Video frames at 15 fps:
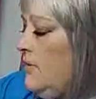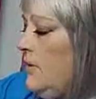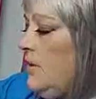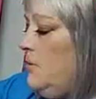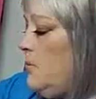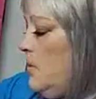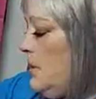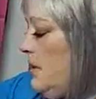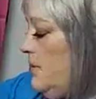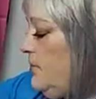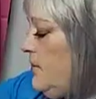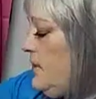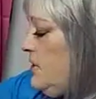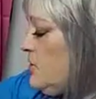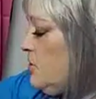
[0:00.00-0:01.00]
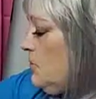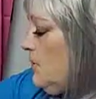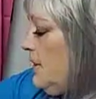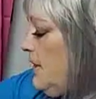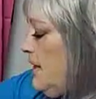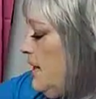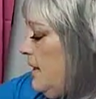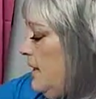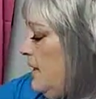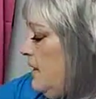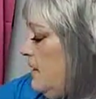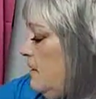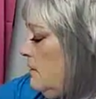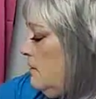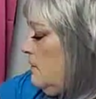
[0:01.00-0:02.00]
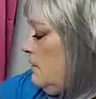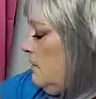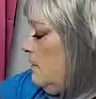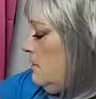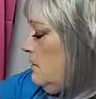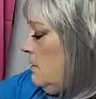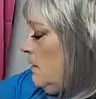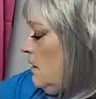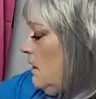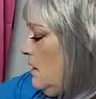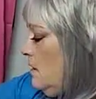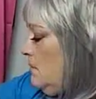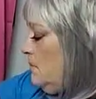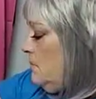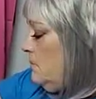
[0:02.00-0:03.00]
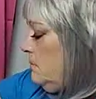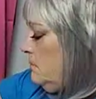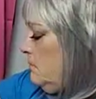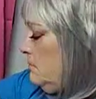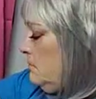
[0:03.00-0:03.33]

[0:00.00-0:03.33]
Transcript: than one of these created um,